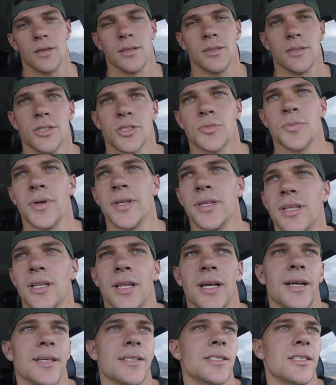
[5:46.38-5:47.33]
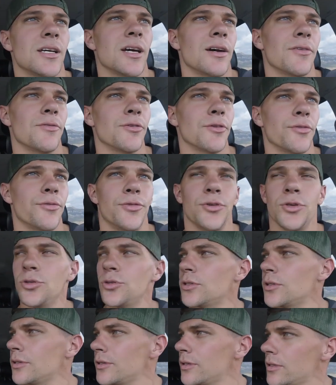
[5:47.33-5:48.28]
Just made the last stop for
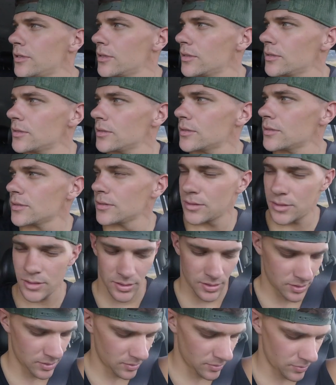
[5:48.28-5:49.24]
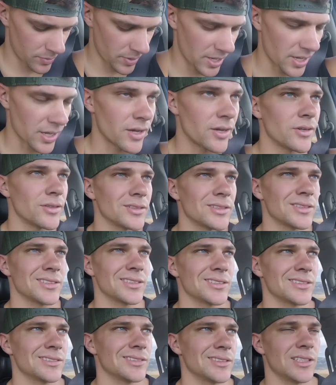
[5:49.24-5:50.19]
fuel. About
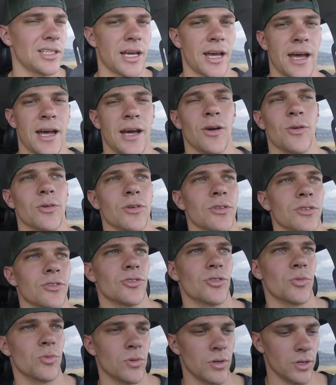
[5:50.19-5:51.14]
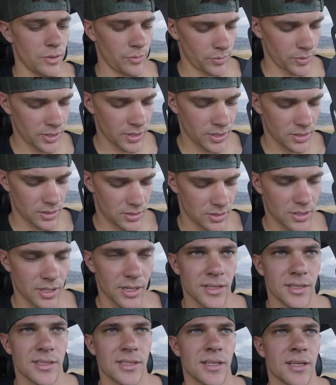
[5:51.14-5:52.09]
an hour and 20 minutes,
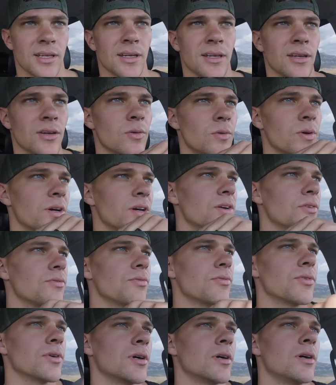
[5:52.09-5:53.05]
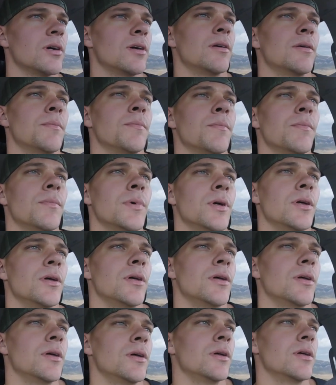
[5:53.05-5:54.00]
I'd say, away from
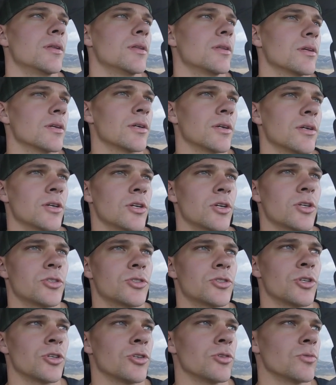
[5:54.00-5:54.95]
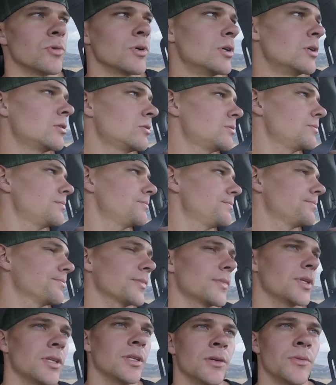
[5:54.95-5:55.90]
the dirt road,
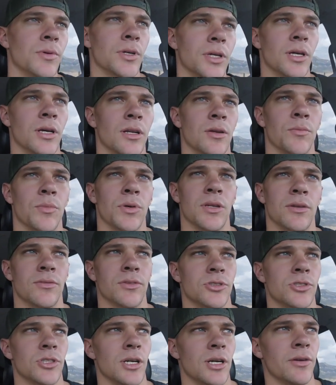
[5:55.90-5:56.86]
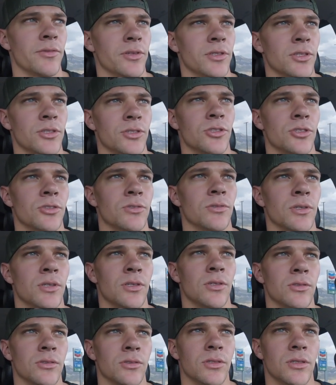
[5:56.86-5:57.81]
and then we got a bit of a drive on the dirt
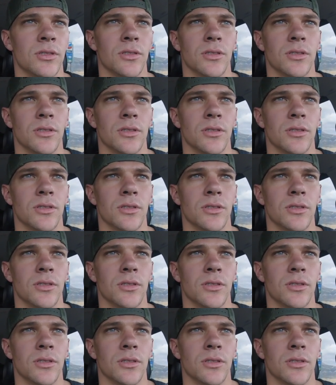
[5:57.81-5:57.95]
road.